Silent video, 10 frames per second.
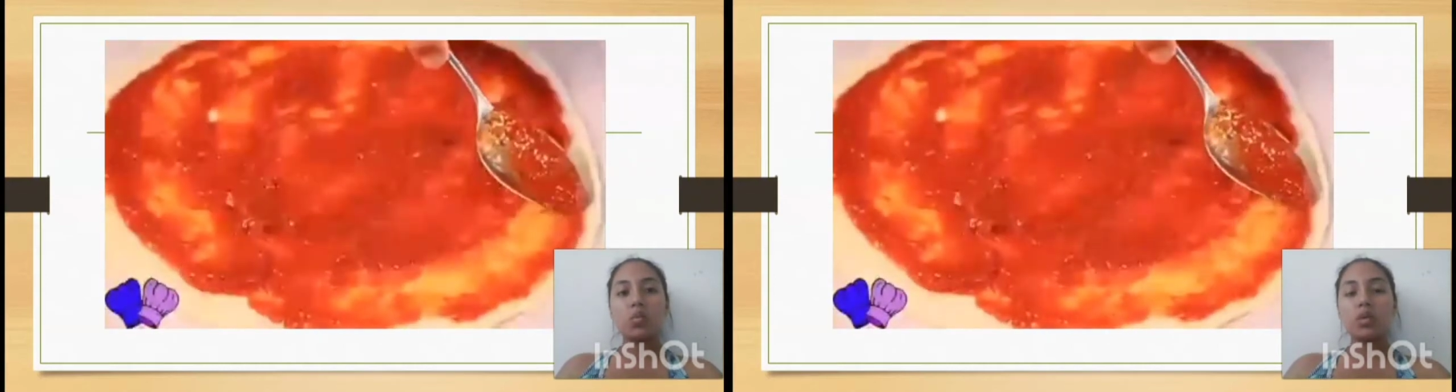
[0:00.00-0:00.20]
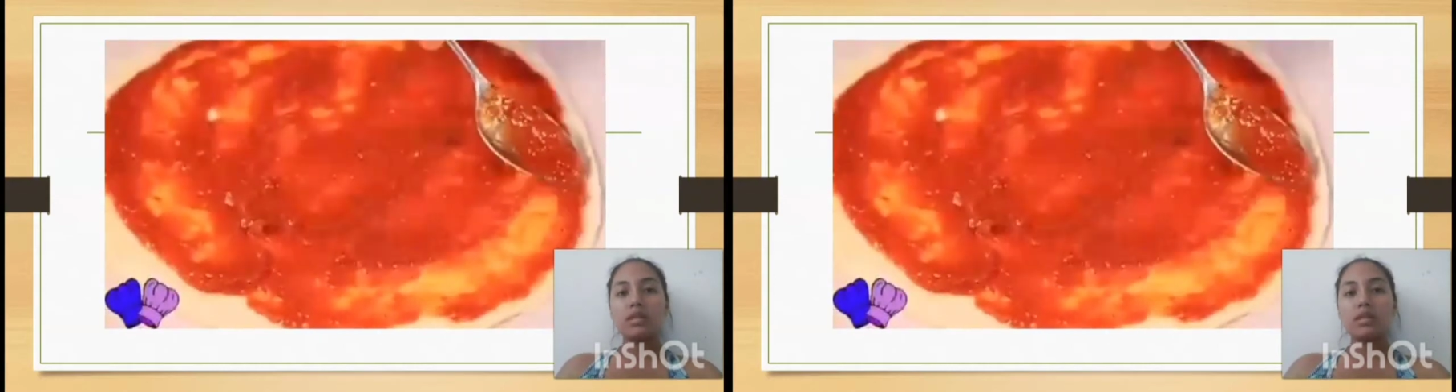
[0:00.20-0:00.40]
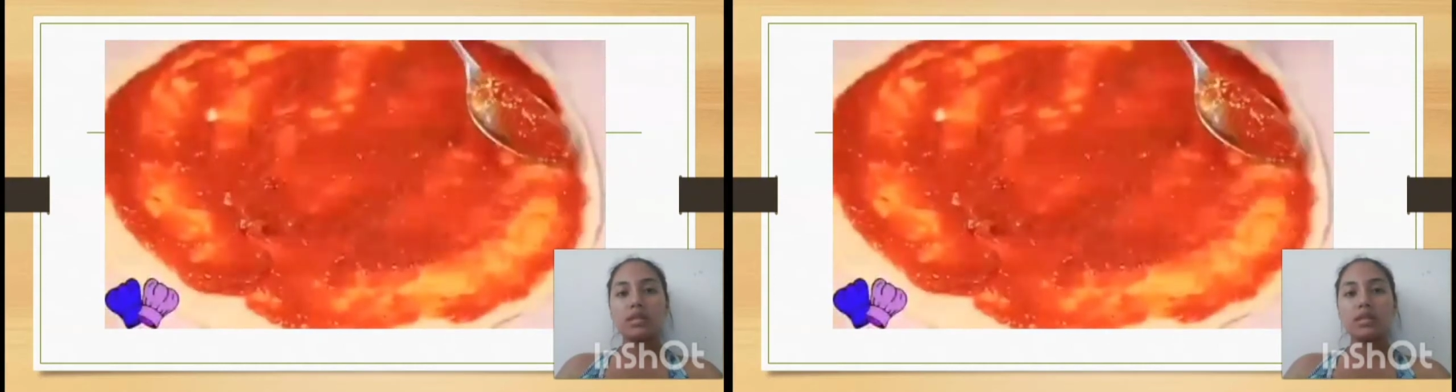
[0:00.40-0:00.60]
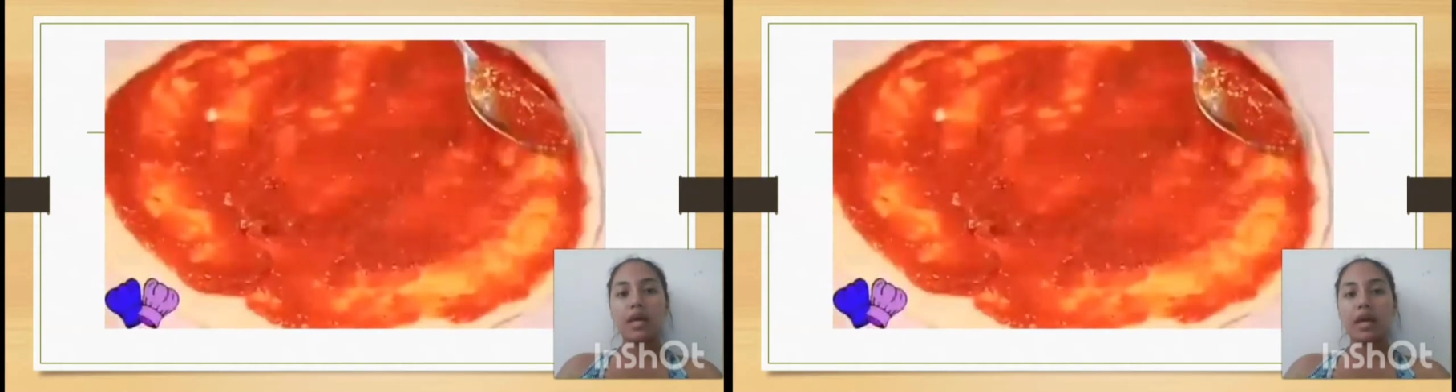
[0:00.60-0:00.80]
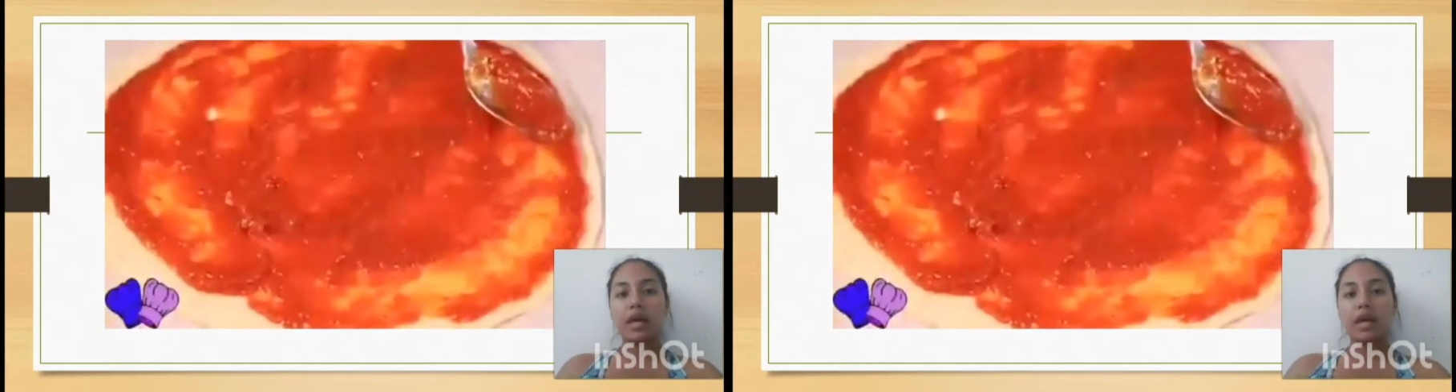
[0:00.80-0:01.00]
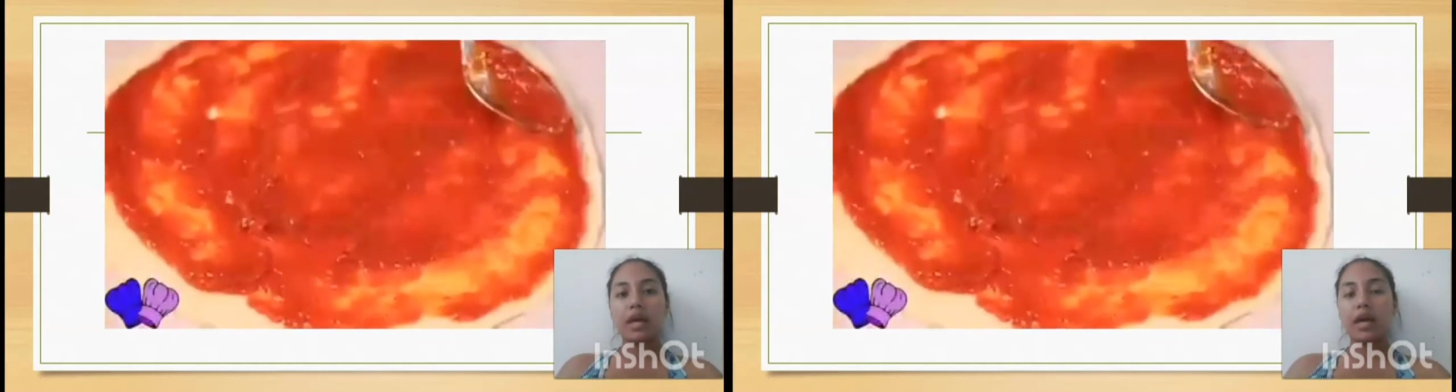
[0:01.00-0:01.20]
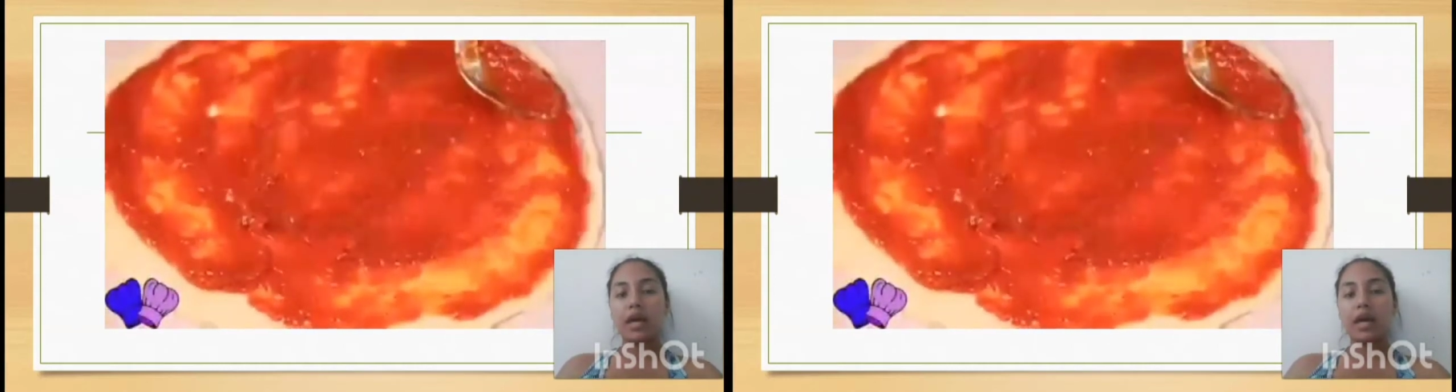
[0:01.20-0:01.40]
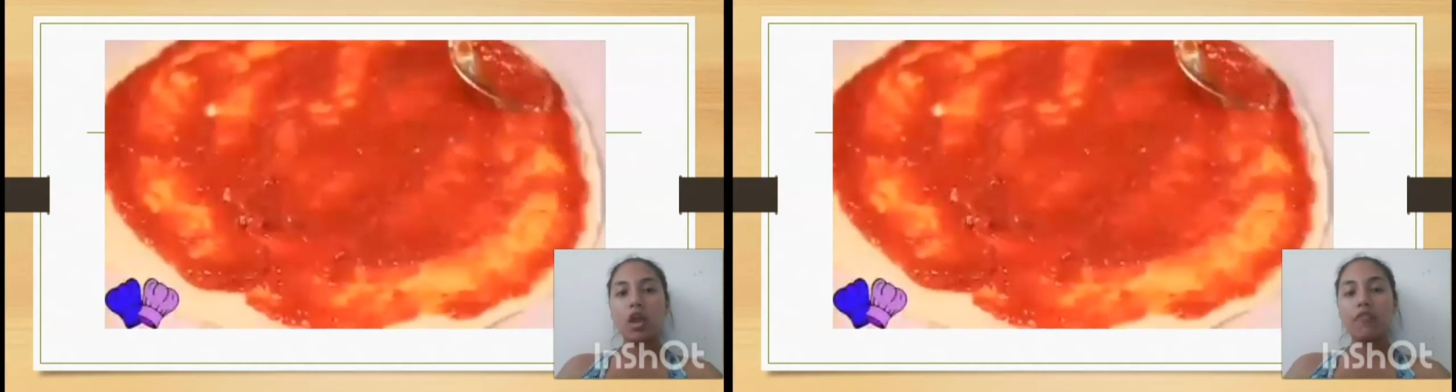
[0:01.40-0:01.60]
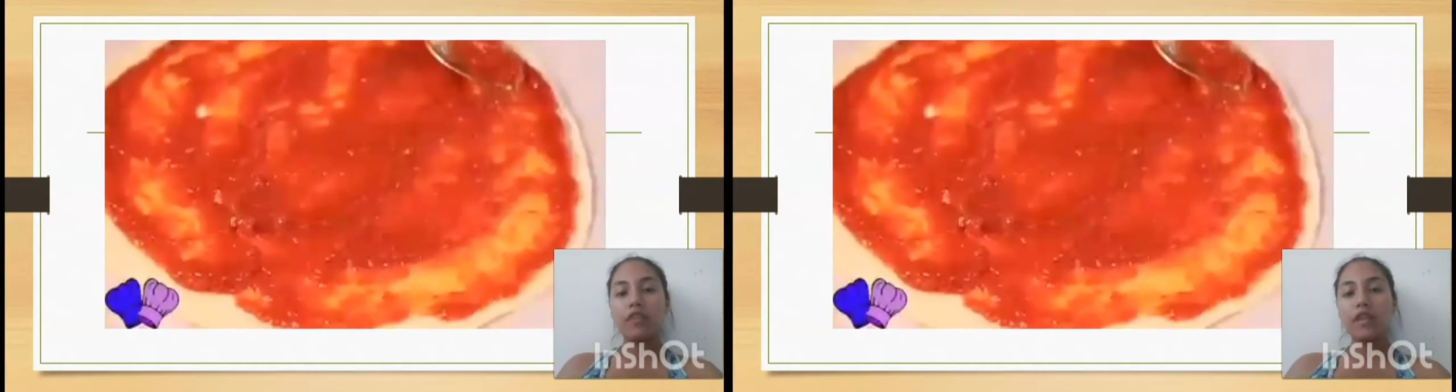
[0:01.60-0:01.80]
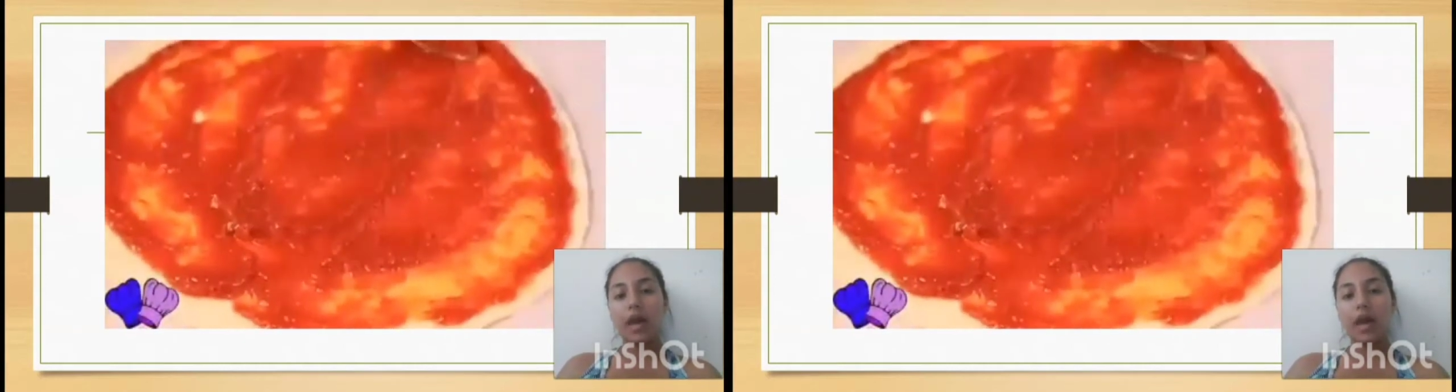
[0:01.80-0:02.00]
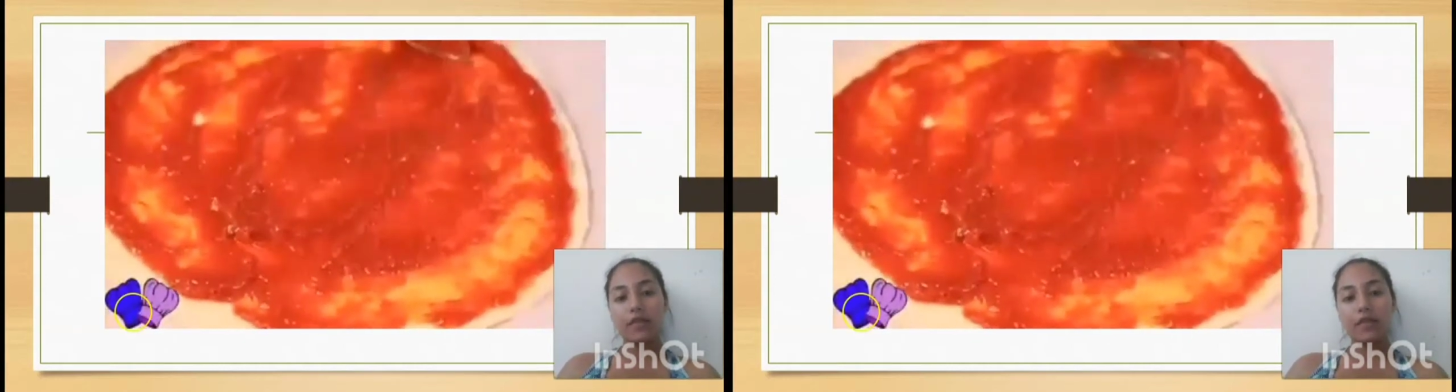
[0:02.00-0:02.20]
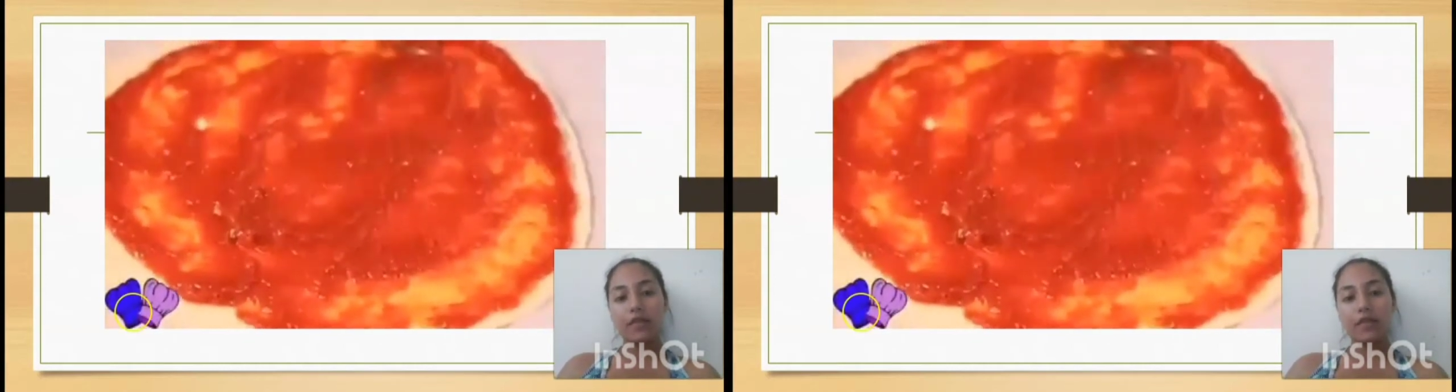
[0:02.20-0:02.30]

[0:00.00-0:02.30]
with the help of a knife.